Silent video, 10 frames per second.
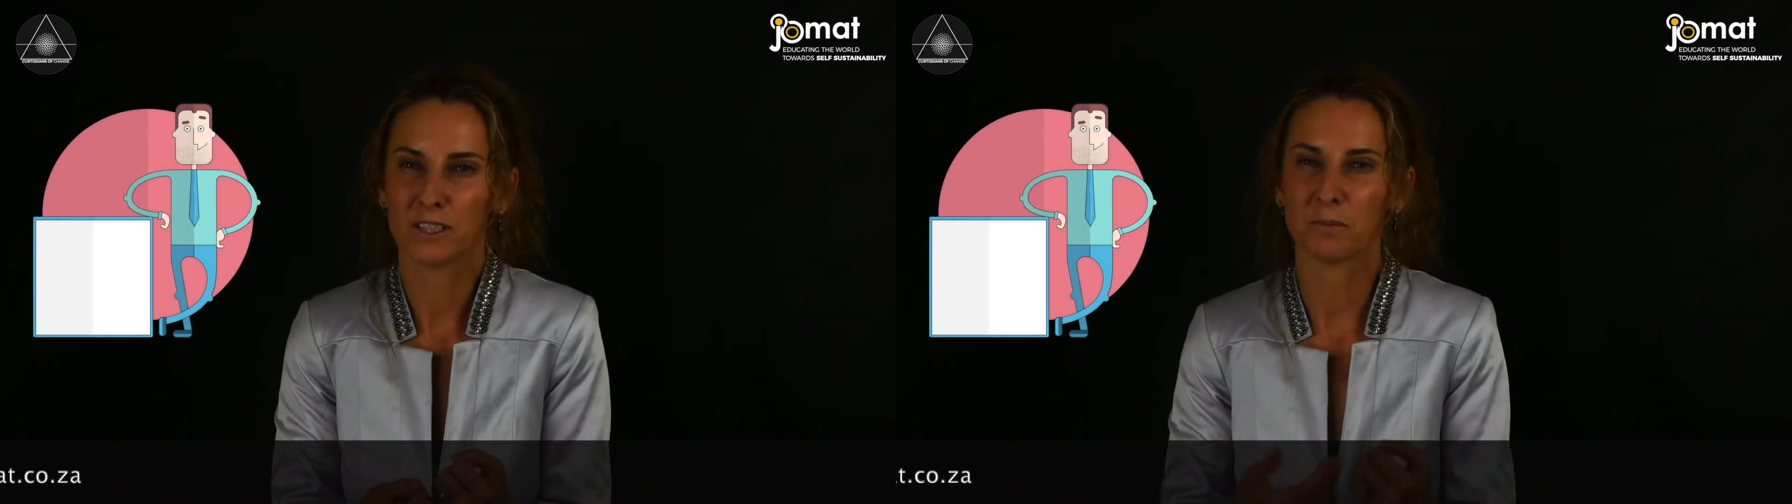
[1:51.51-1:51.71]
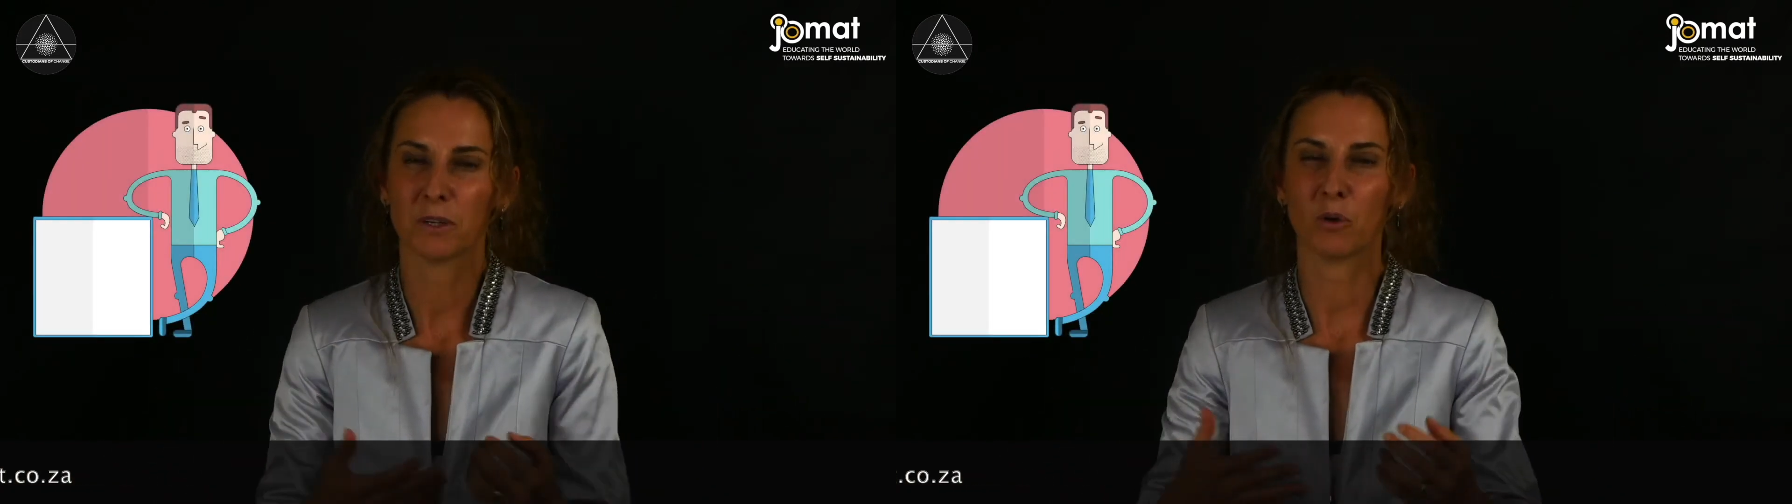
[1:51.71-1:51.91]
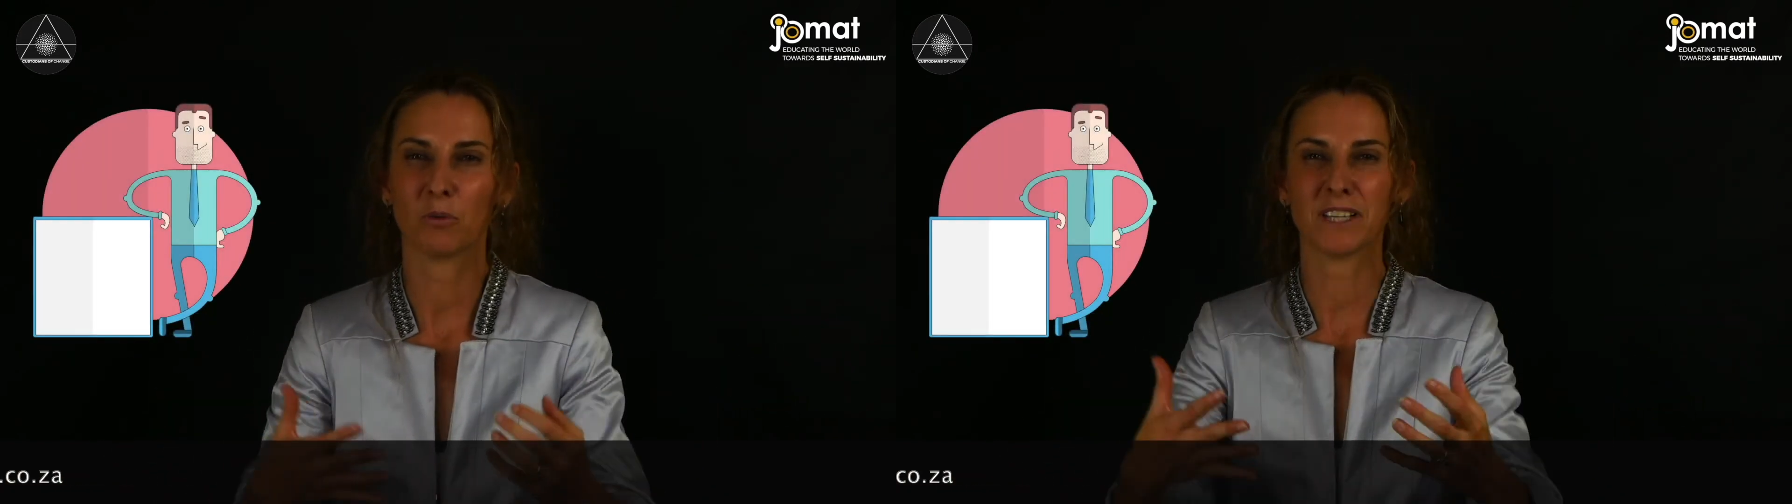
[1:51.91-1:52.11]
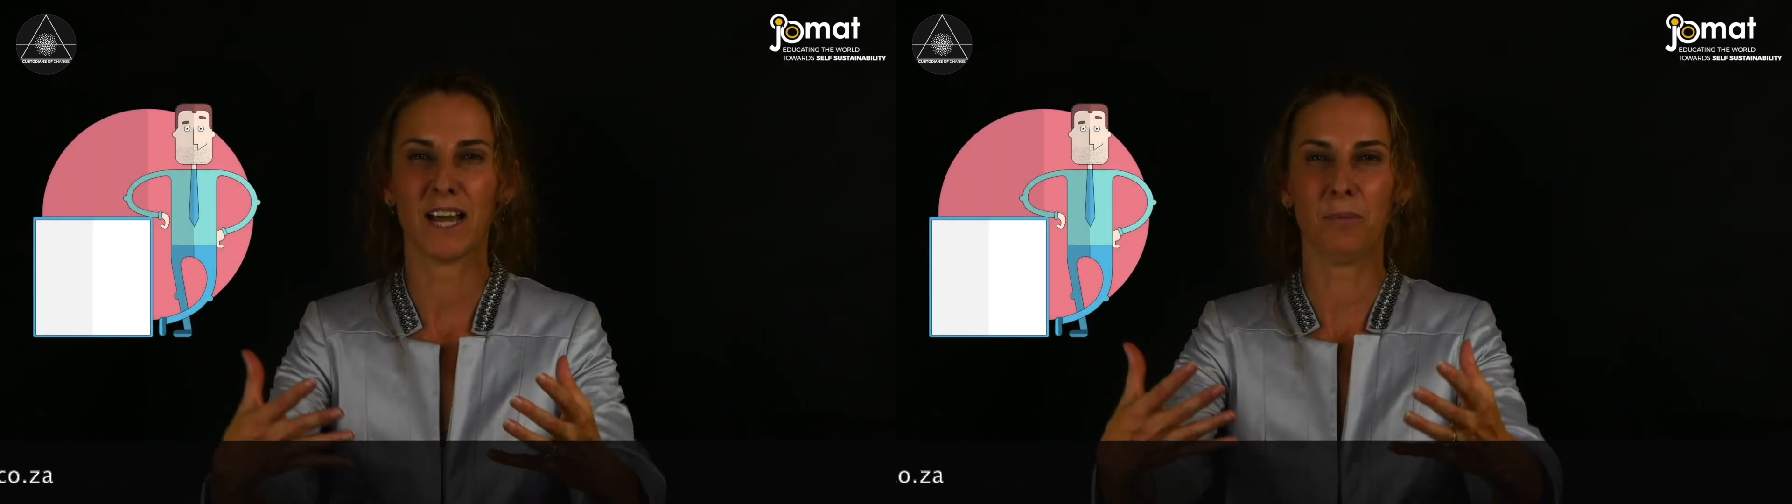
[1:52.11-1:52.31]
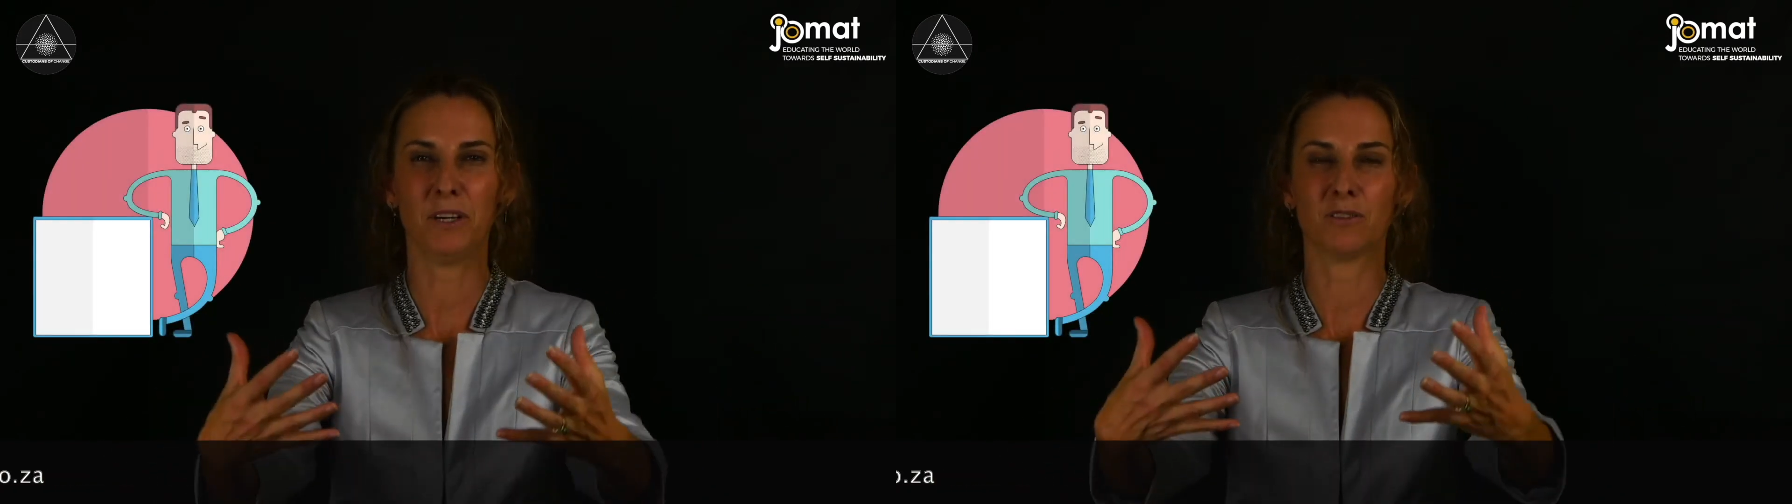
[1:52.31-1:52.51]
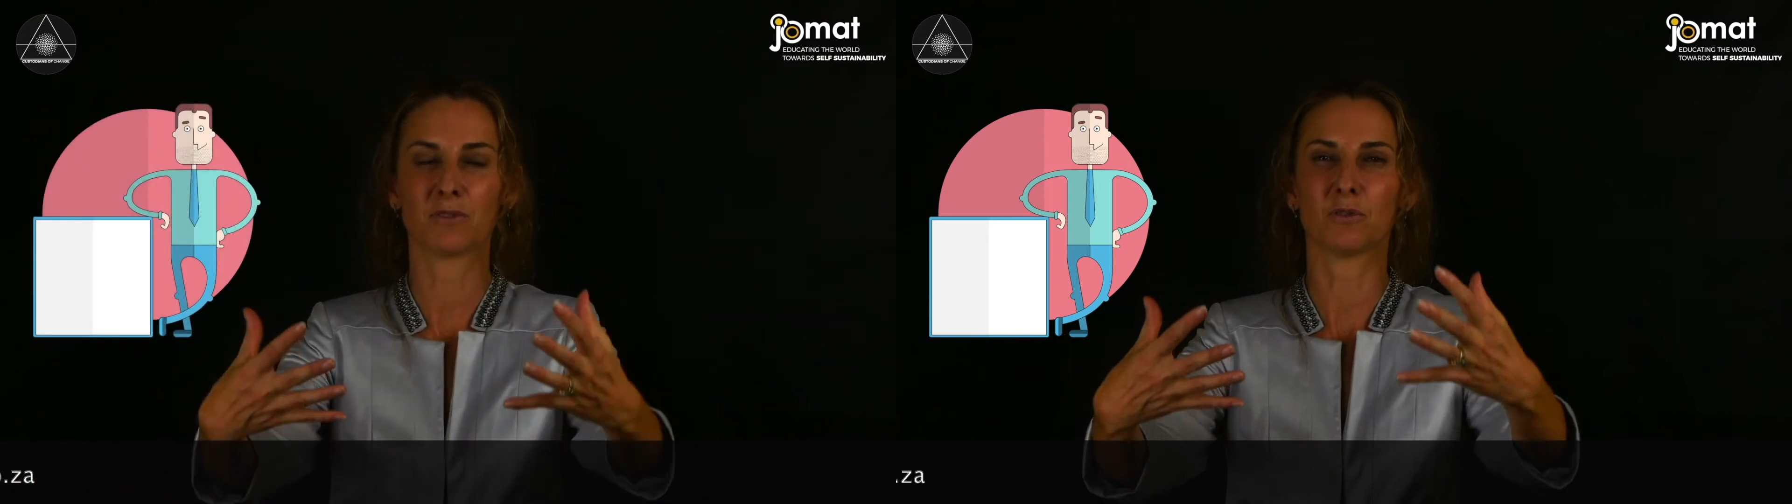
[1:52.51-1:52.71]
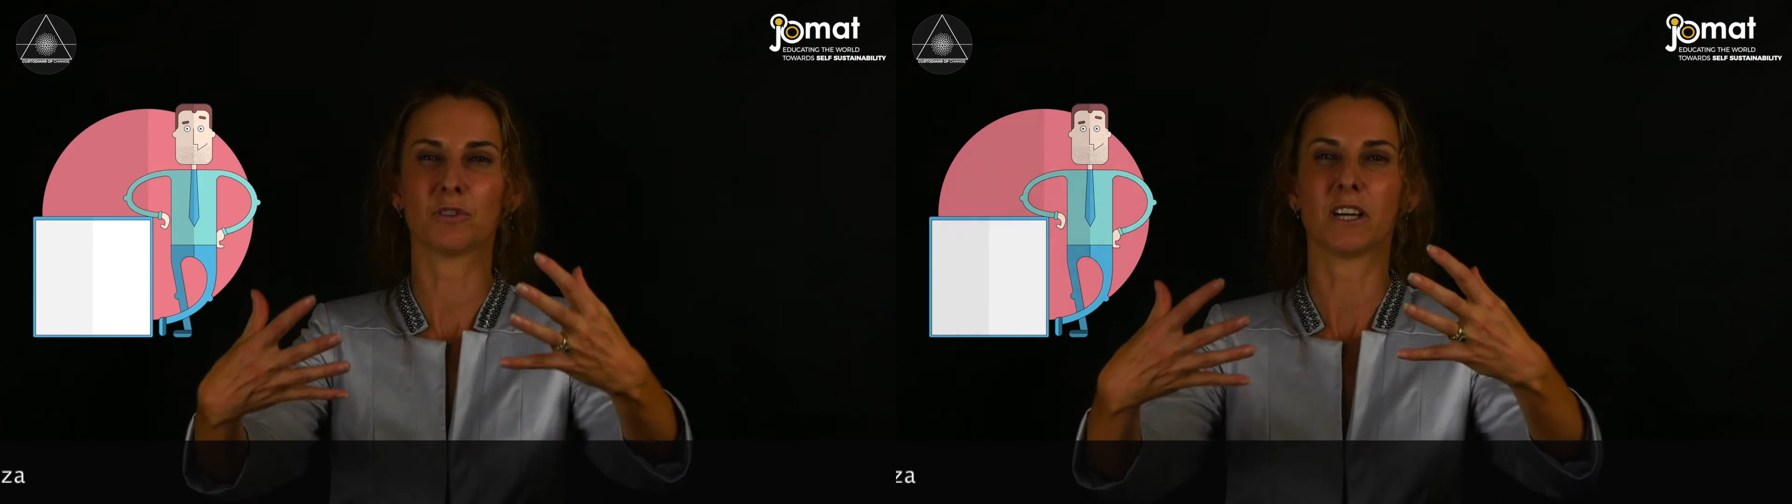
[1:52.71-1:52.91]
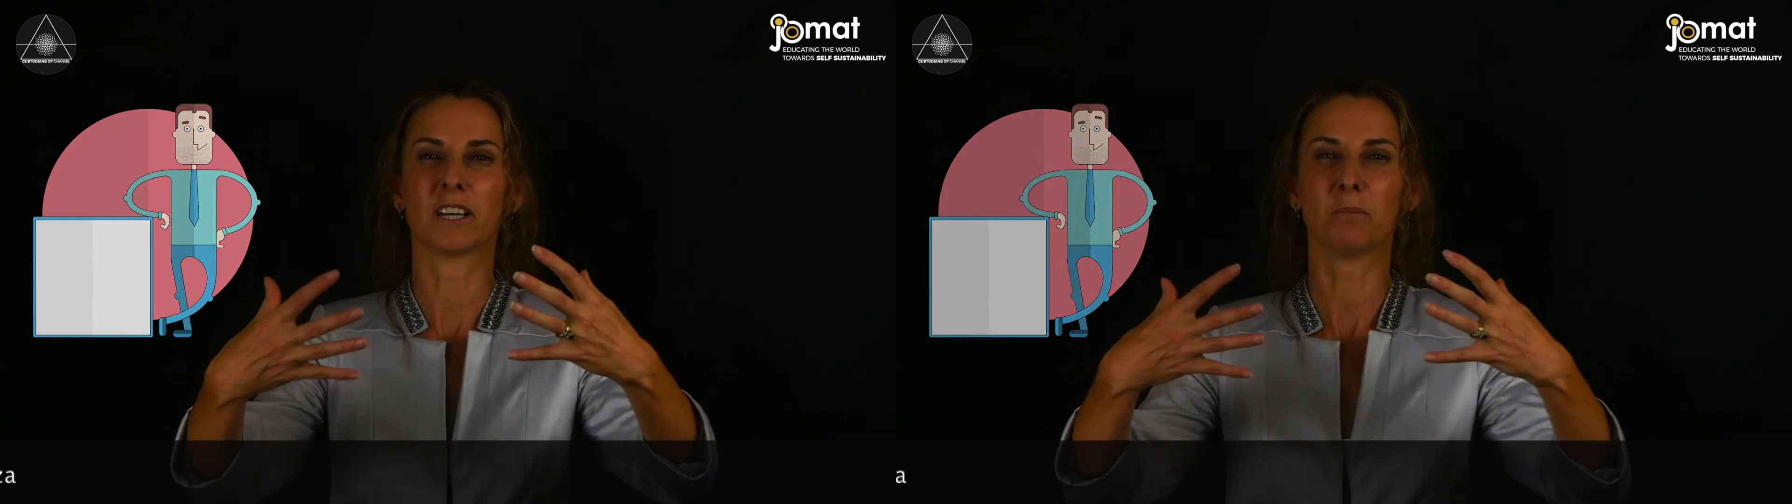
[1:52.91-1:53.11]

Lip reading: but what was happening was also like